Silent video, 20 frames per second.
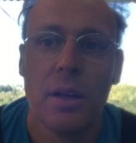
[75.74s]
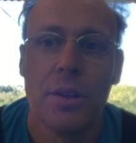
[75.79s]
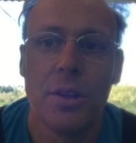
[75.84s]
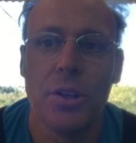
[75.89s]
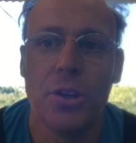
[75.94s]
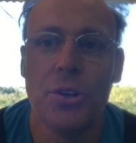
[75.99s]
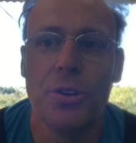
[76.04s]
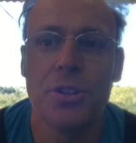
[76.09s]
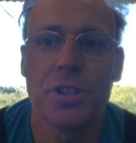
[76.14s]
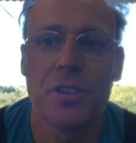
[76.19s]
The
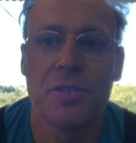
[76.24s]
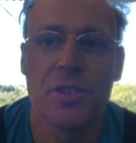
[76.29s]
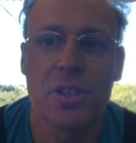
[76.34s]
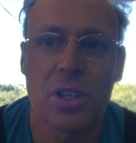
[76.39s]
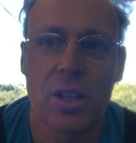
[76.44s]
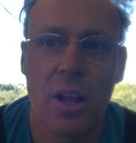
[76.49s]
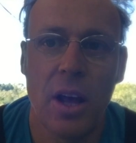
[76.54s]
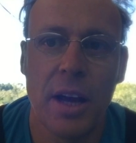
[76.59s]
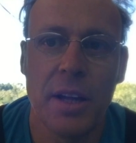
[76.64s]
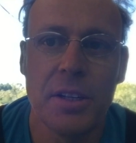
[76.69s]
use of
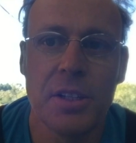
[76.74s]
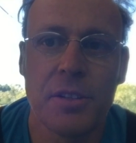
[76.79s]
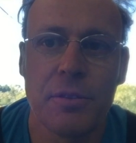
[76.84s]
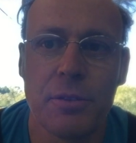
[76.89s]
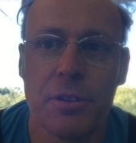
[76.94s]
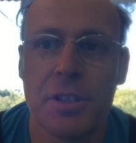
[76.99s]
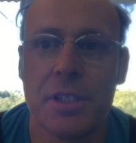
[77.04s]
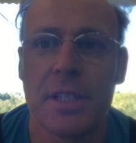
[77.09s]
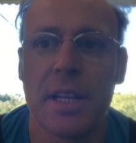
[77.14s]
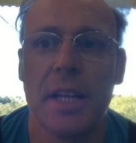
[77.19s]
sliders
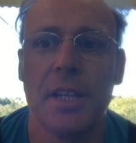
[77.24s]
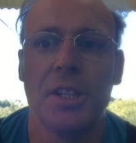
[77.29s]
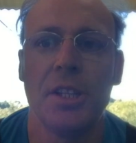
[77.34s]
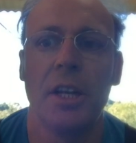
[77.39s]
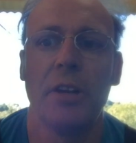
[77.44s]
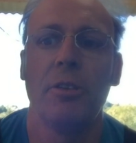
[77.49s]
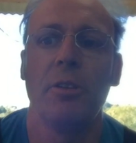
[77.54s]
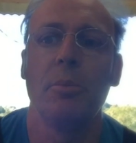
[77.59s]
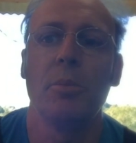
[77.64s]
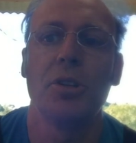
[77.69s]
for a
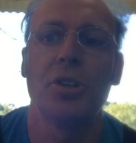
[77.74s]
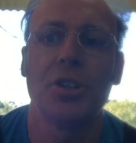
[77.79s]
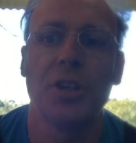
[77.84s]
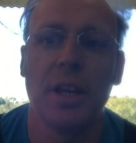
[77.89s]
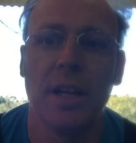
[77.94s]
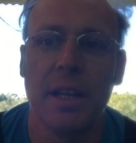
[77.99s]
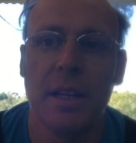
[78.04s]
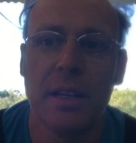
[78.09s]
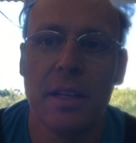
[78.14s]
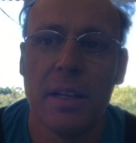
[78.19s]
stationary
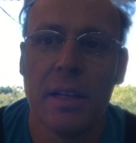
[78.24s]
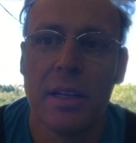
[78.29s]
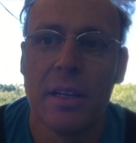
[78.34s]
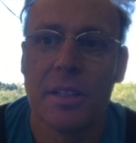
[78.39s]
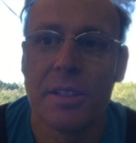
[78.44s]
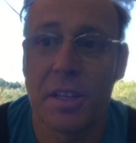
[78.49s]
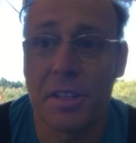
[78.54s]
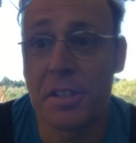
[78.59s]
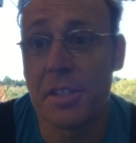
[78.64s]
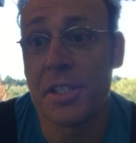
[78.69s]
machine
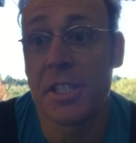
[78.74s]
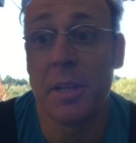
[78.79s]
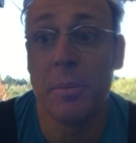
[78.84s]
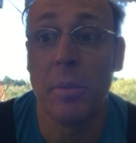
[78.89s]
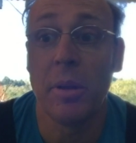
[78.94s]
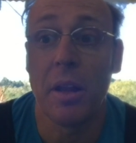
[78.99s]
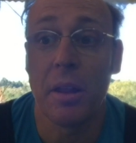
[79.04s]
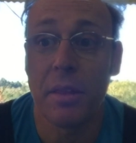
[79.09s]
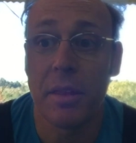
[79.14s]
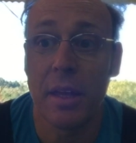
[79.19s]
does a
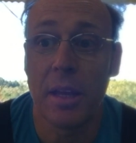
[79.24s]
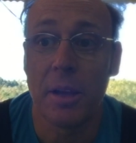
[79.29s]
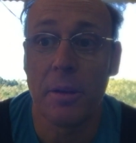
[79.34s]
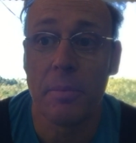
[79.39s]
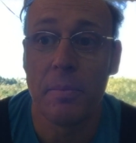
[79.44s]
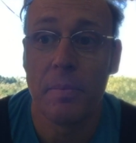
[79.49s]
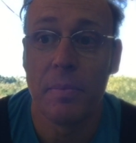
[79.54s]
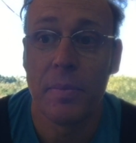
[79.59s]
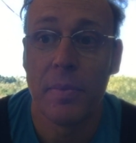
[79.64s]
similar thing.